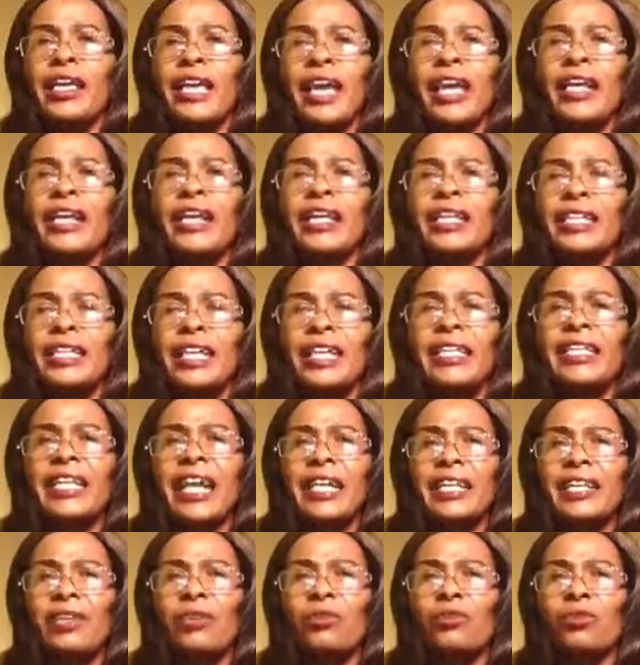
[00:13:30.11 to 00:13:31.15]
Anything
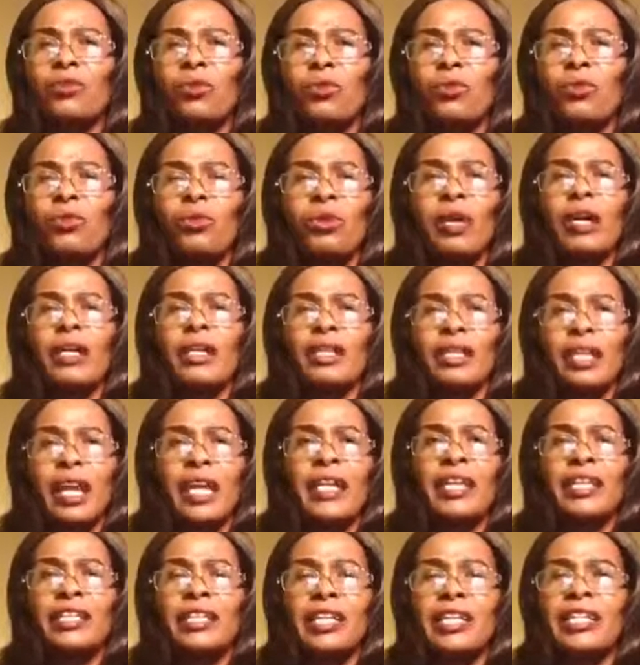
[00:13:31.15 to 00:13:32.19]
that you look,
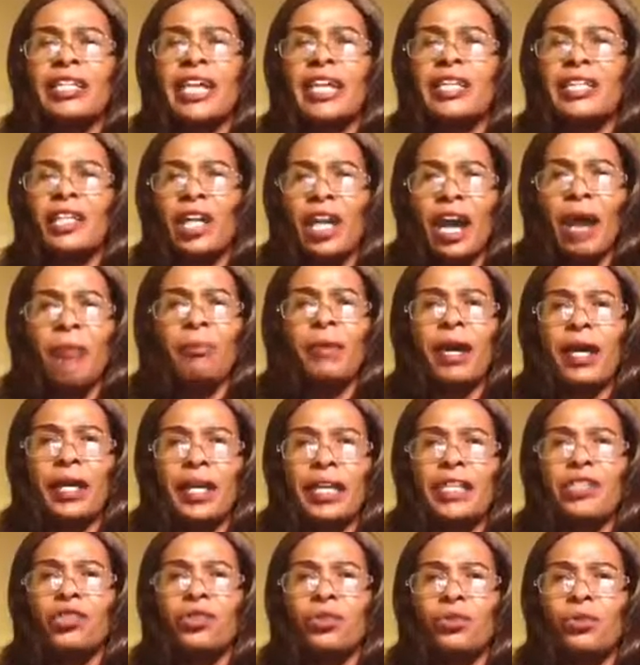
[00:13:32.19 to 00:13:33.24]
anything that come
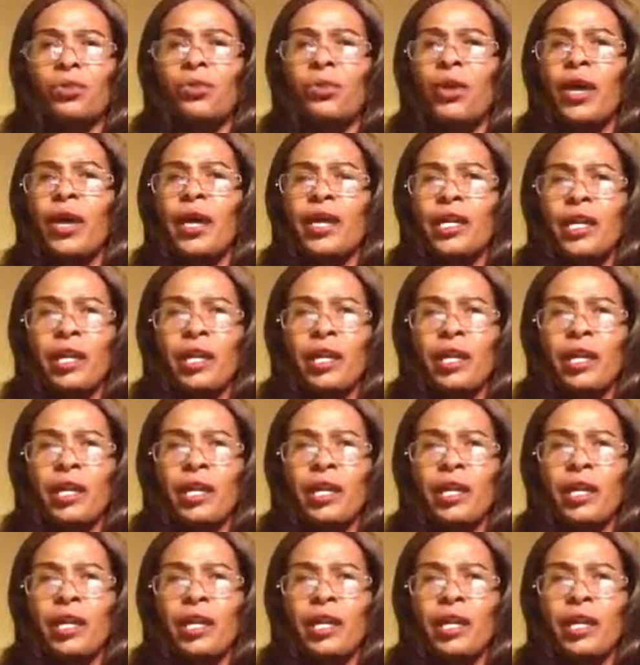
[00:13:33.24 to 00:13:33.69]
against you,